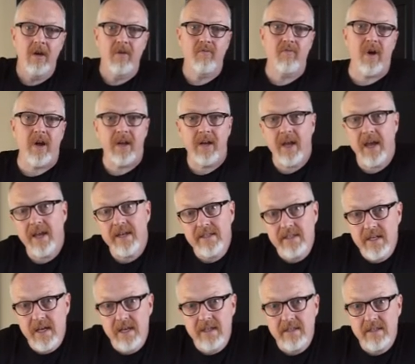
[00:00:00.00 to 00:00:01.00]
write
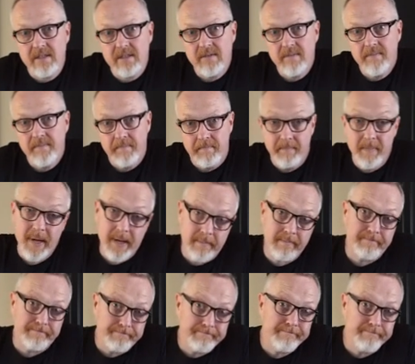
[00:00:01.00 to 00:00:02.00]
essays,
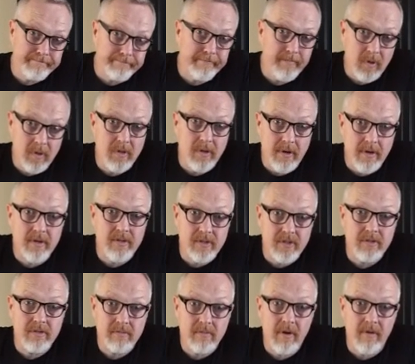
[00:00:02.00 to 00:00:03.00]
but there
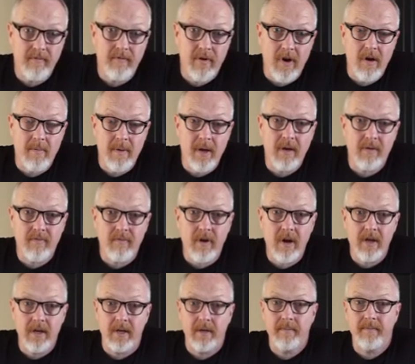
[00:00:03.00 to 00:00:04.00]
is a fair amount of
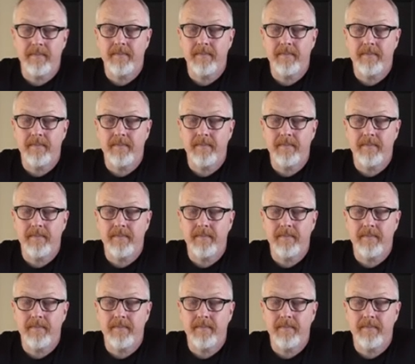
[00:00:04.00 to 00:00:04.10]
writing.